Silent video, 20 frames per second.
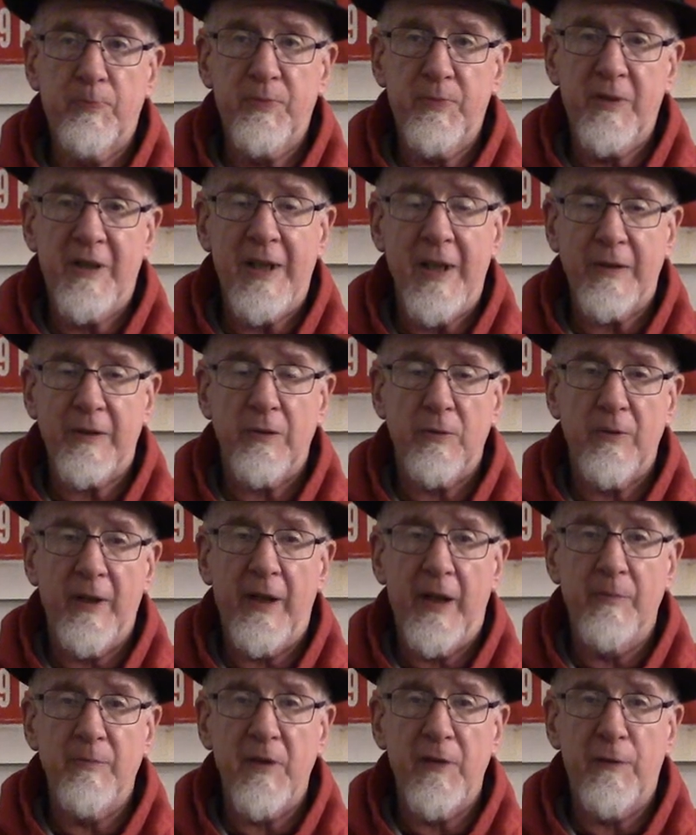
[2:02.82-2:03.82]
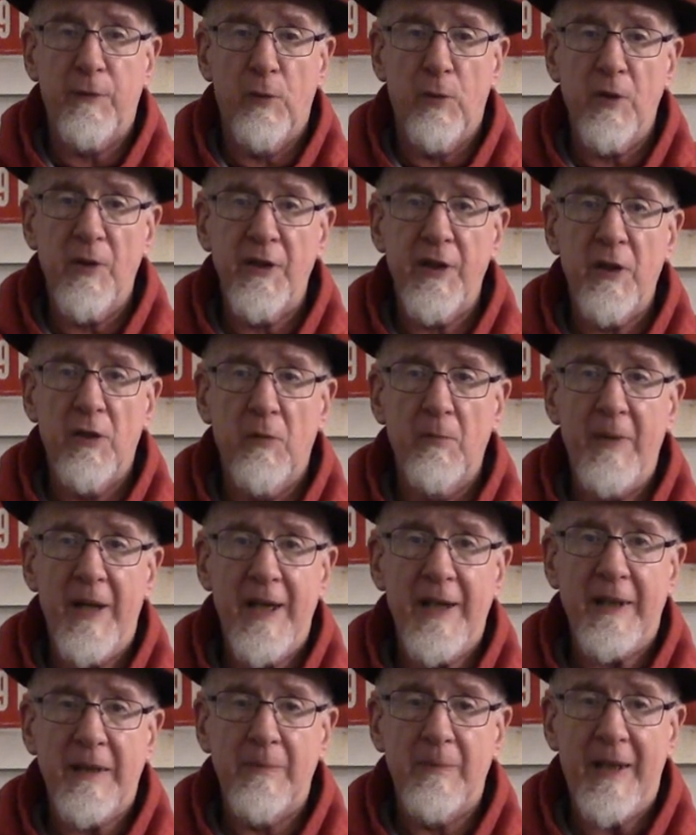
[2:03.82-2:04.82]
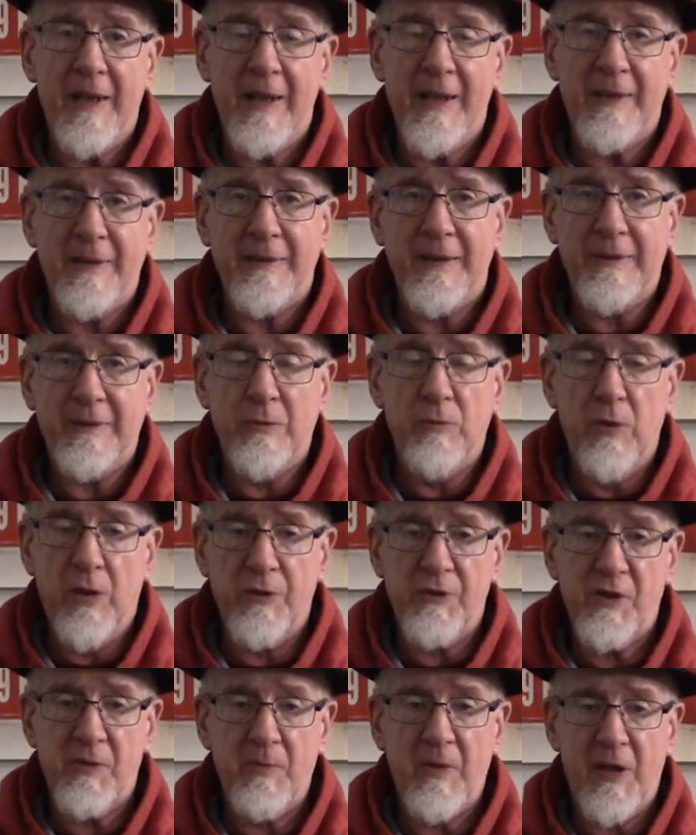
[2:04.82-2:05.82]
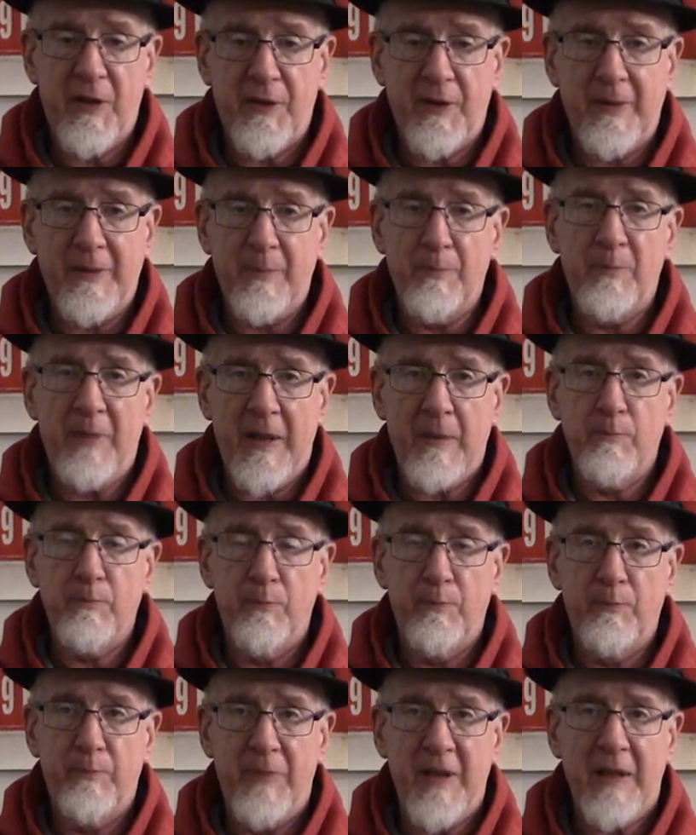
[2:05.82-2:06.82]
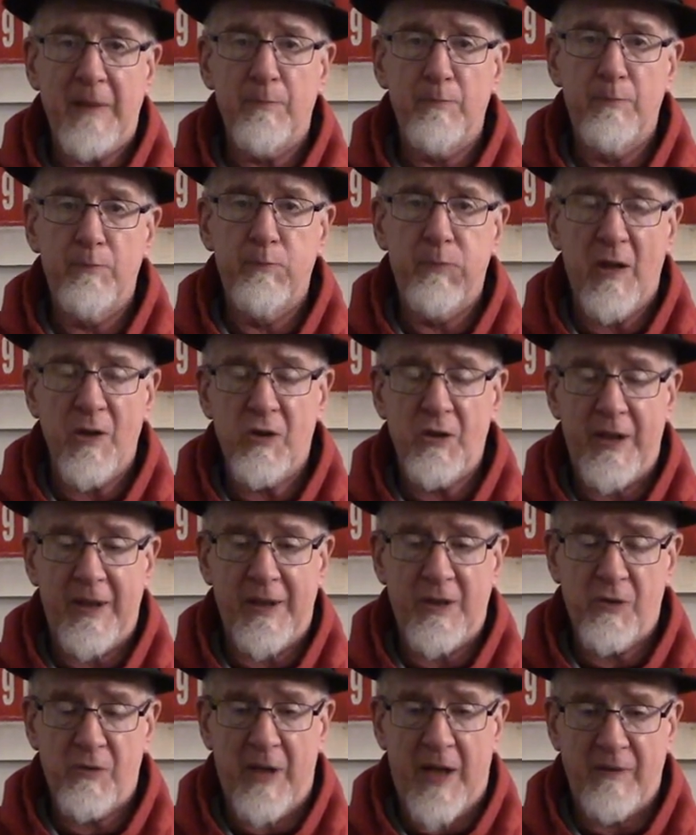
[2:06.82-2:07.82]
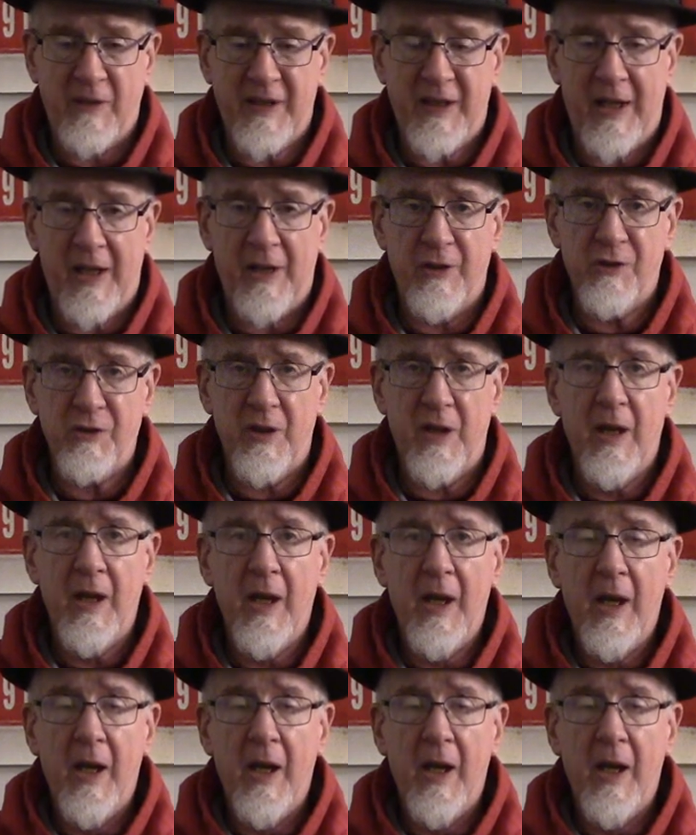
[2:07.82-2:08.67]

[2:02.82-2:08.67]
kicked around before the Omega Man and then the Will Smith big, big budget extravaganza.